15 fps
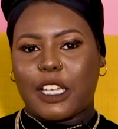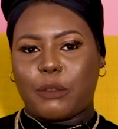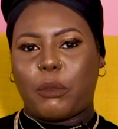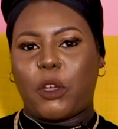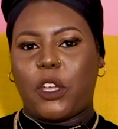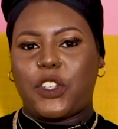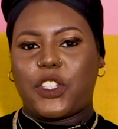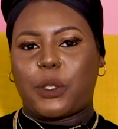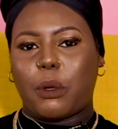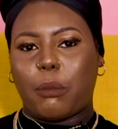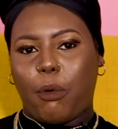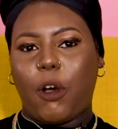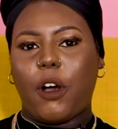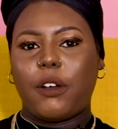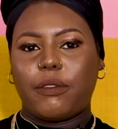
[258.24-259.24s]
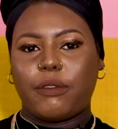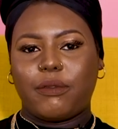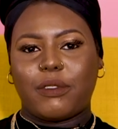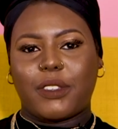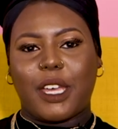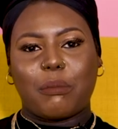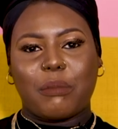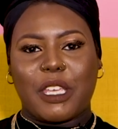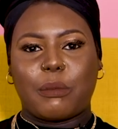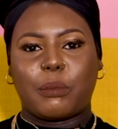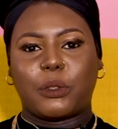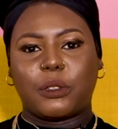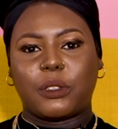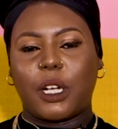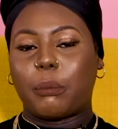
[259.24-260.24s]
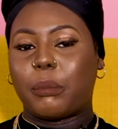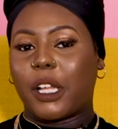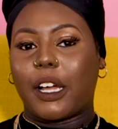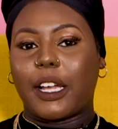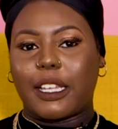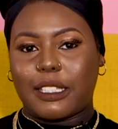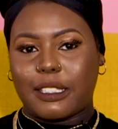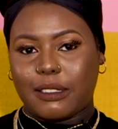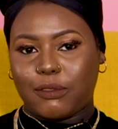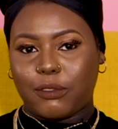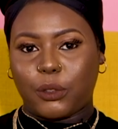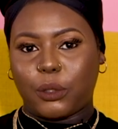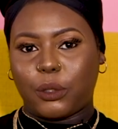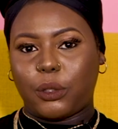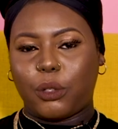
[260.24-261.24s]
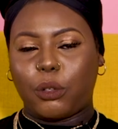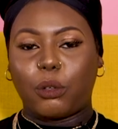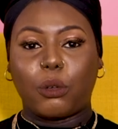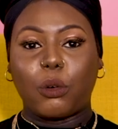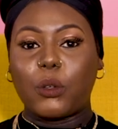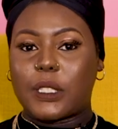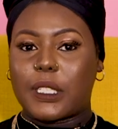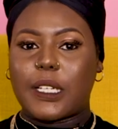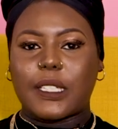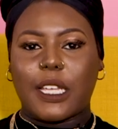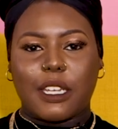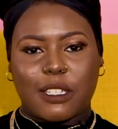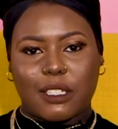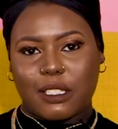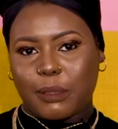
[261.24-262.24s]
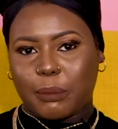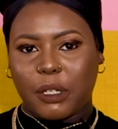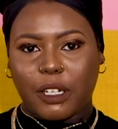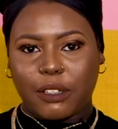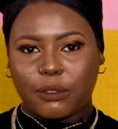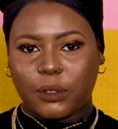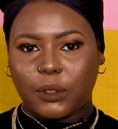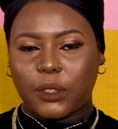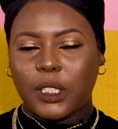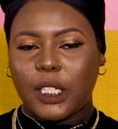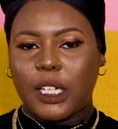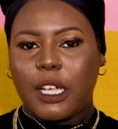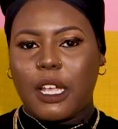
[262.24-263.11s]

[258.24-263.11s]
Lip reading: that is put into a pot that people apply for or organisations apply for.